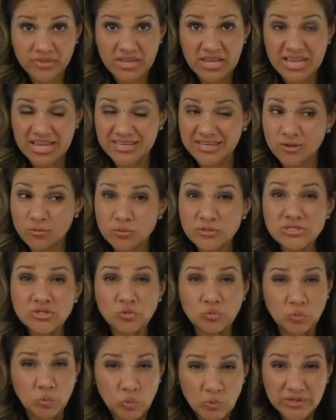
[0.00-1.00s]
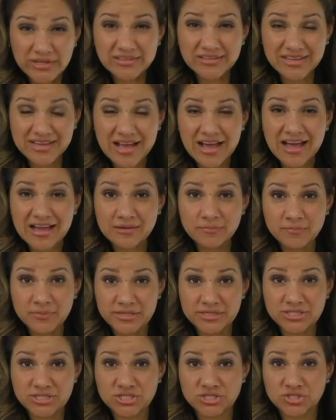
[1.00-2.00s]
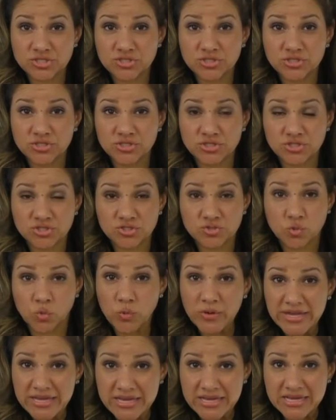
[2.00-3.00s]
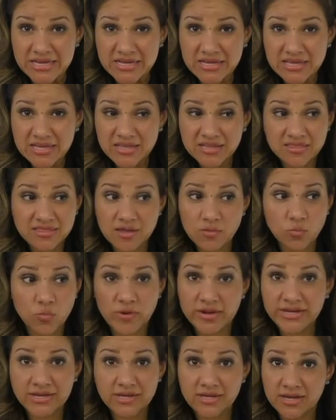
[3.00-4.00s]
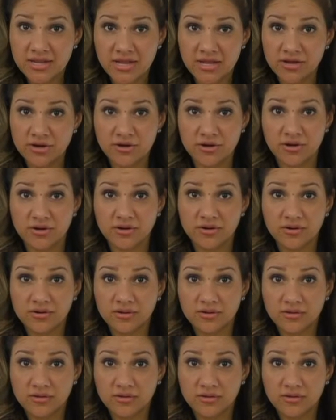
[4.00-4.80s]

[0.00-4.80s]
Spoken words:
And it was a really high-pitched squeak that we didn't hear.